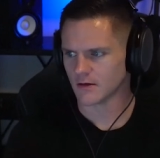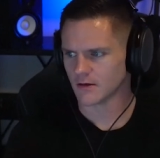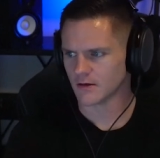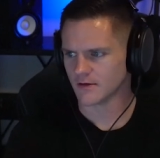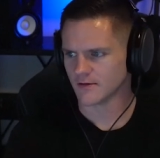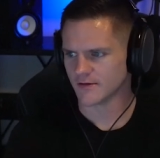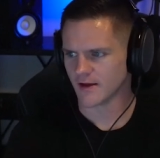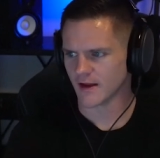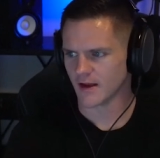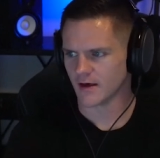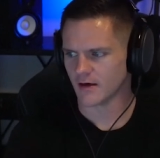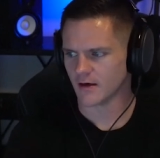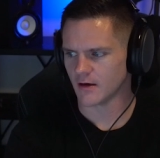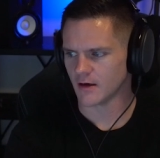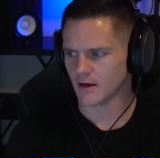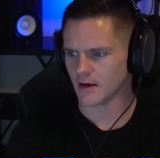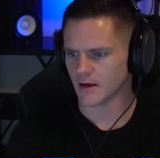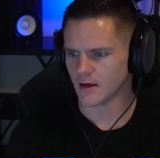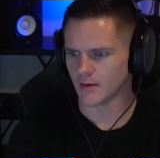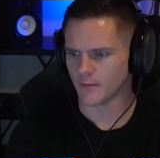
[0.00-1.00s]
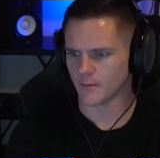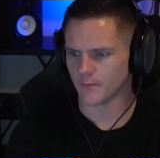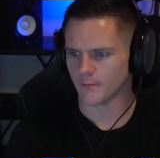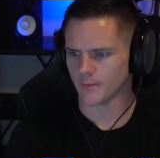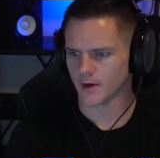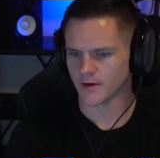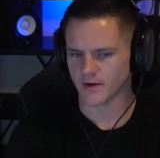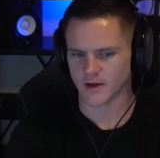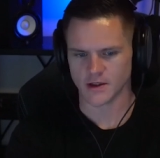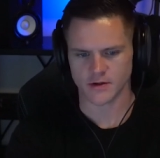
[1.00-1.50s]
is that um
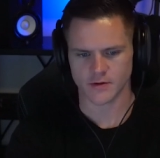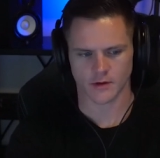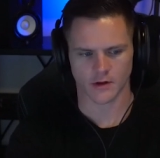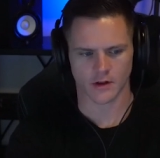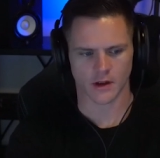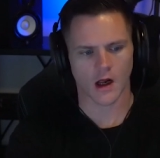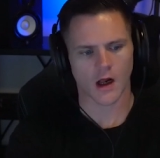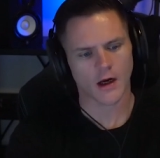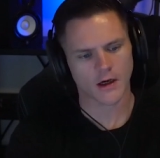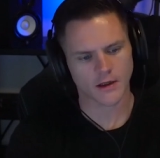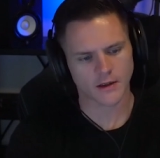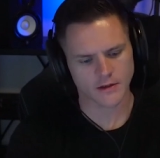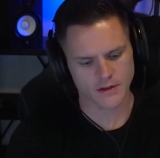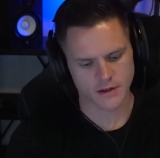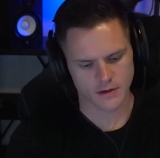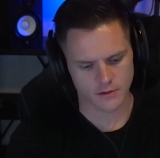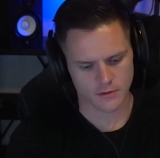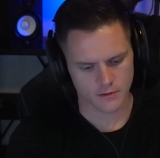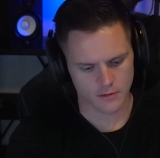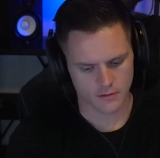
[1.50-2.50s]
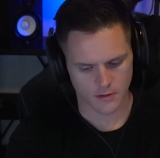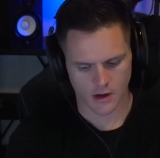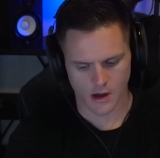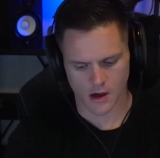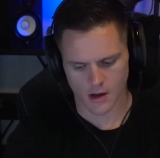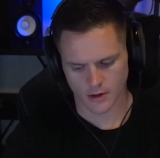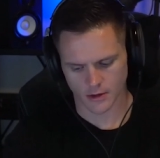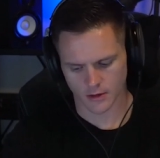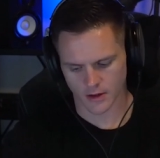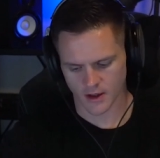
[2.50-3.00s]
are they doing an audit too
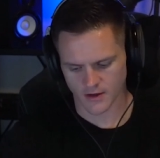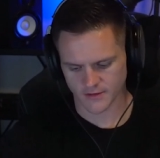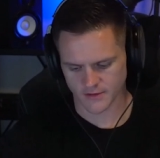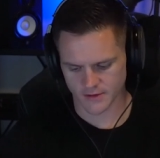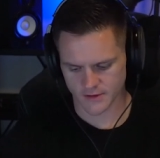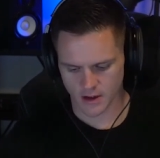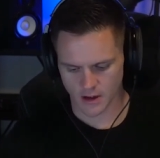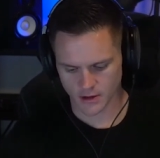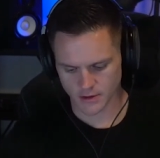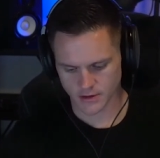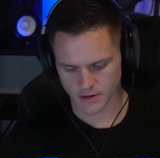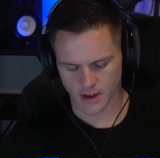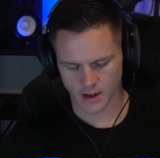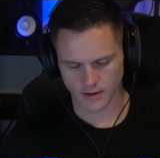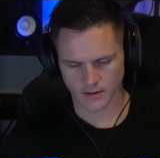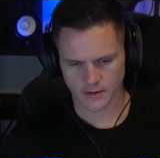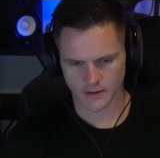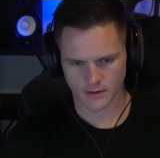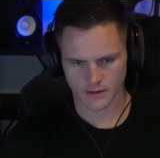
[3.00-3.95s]
on your guys' contract? Yes.